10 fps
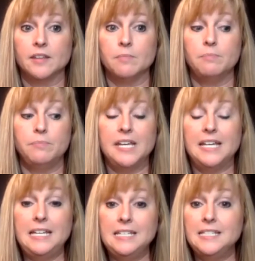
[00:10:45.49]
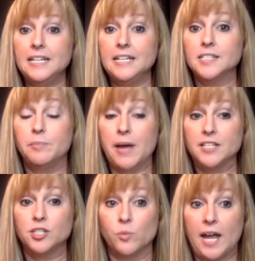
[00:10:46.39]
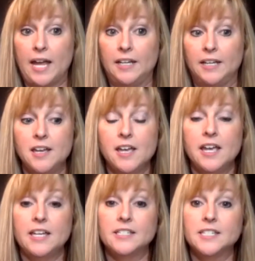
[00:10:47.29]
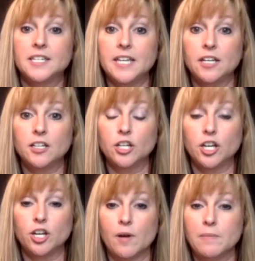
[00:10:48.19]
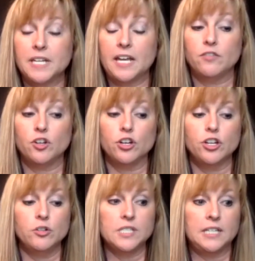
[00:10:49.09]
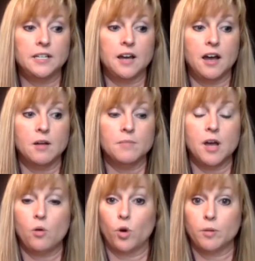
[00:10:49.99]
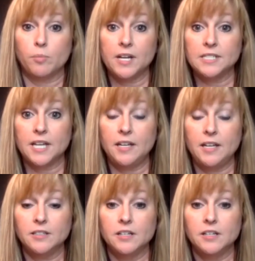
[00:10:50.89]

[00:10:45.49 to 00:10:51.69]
The easiest, best way is to take a look at your website. If you're using a WordPress site,